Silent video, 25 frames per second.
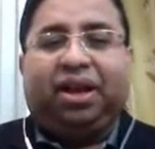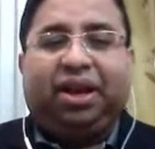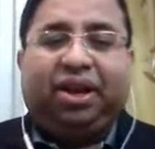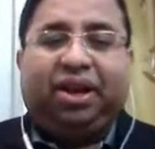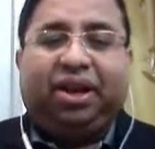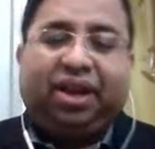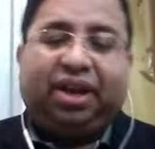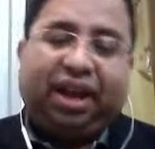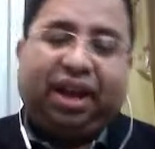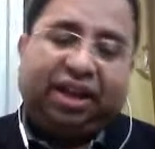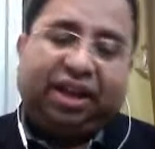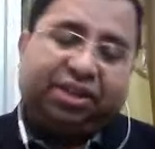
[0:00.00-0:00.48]
He
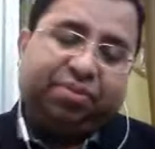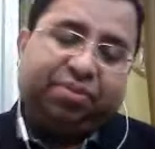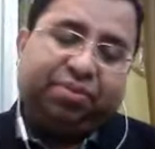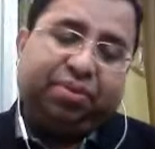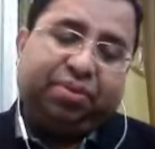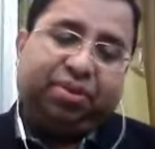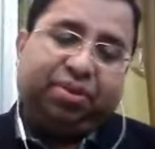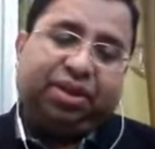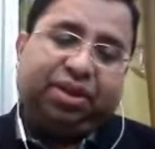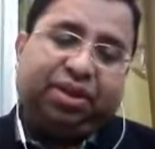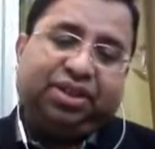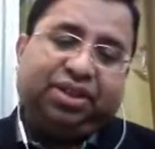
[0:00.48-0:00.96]
can
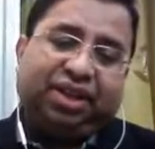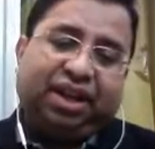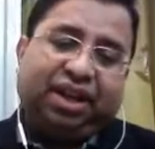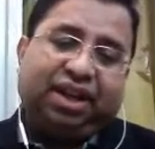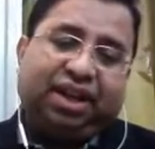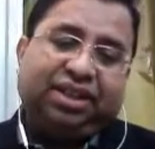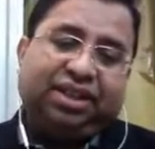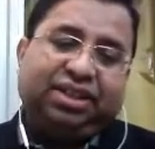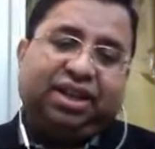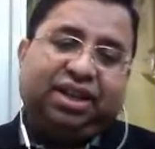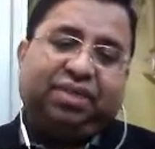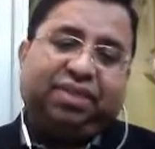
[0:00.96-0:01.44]
explore the
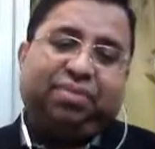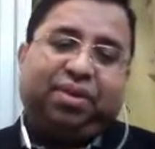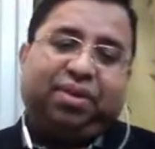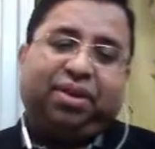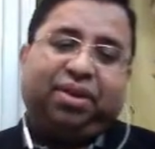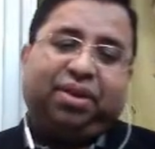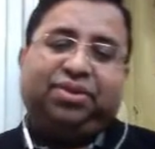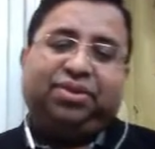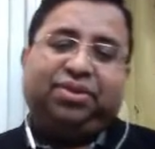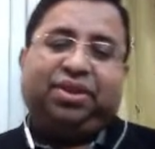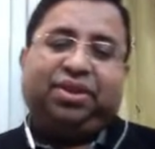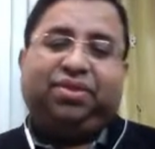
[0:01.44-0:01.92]
general chair,
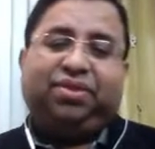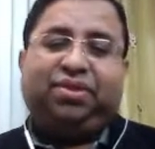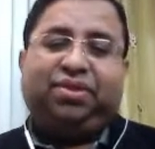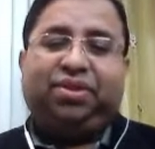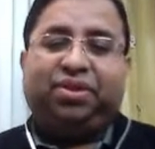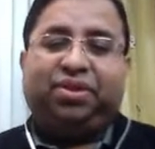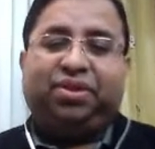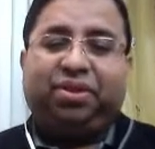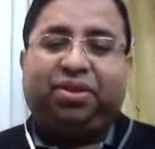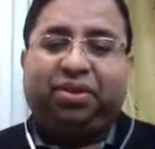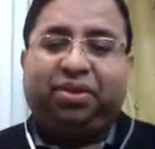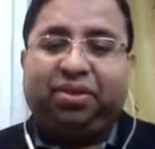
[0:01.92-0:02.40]
program chair
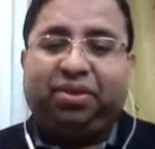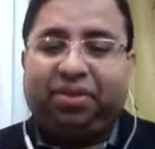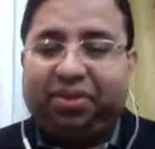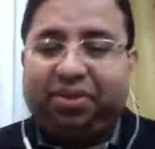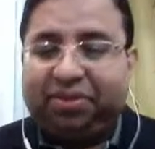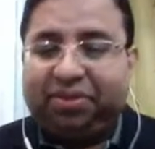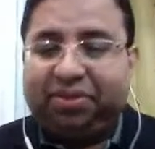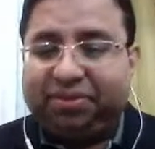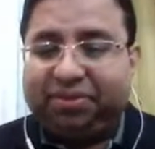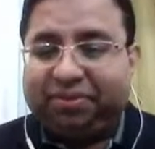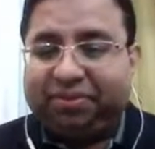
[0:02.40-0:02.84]
from the Google.